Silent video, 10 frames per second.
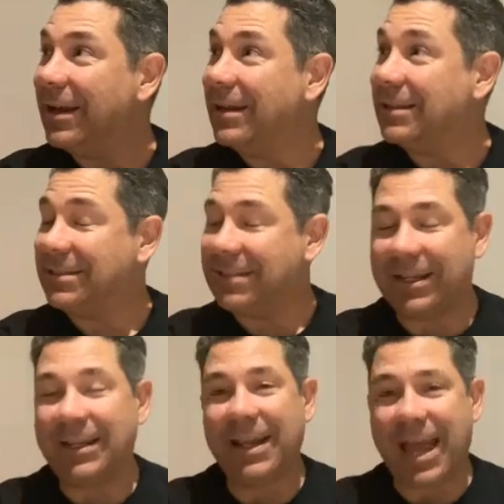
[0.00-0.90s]
It's
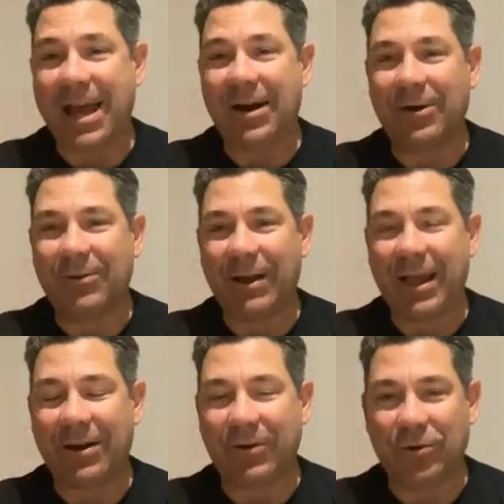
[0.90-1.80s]
sickening how
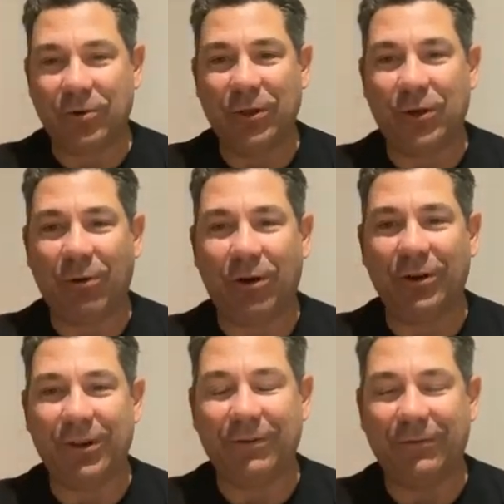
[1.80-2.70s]
good the
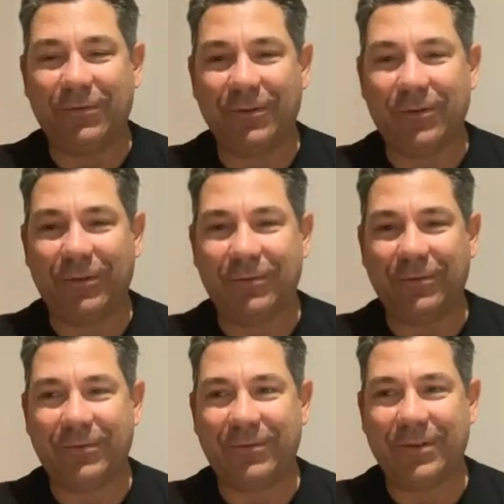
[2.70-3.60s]
quality of
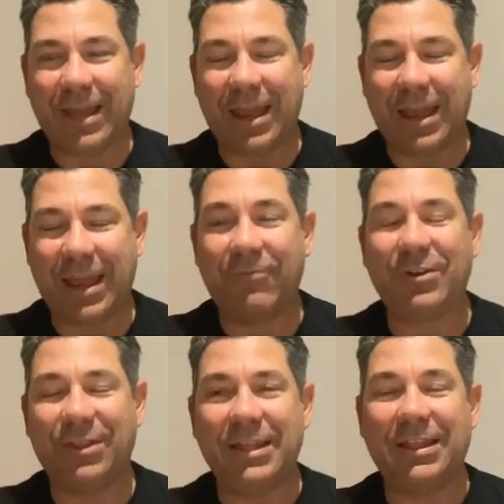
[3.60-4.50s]

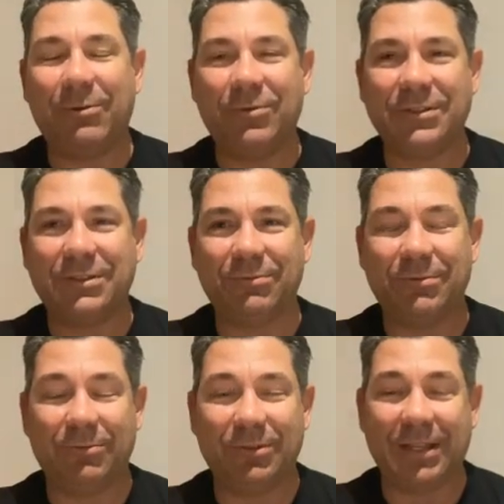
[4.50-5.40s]
everything that
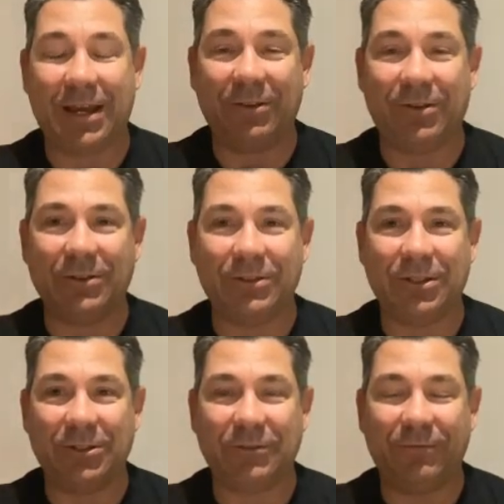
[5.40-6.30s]
was out in those
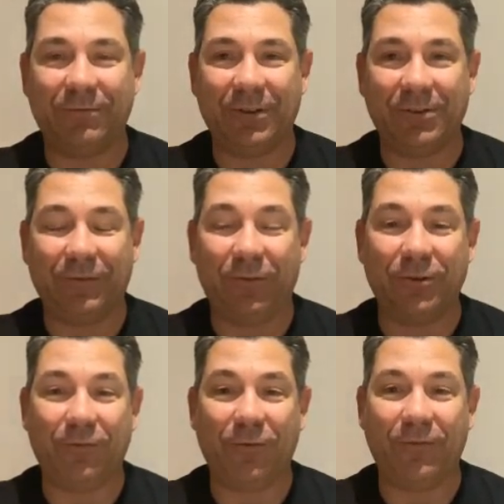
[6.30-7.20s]
first
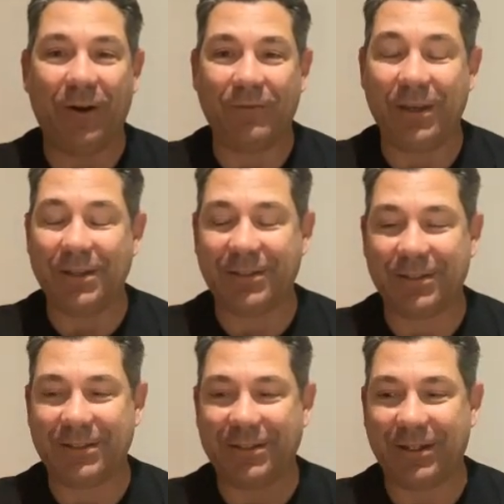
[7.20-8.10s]
4 or 5 years.
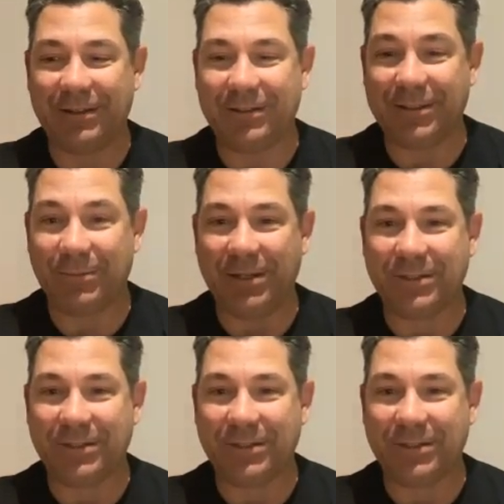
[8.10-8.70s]
It's amazing.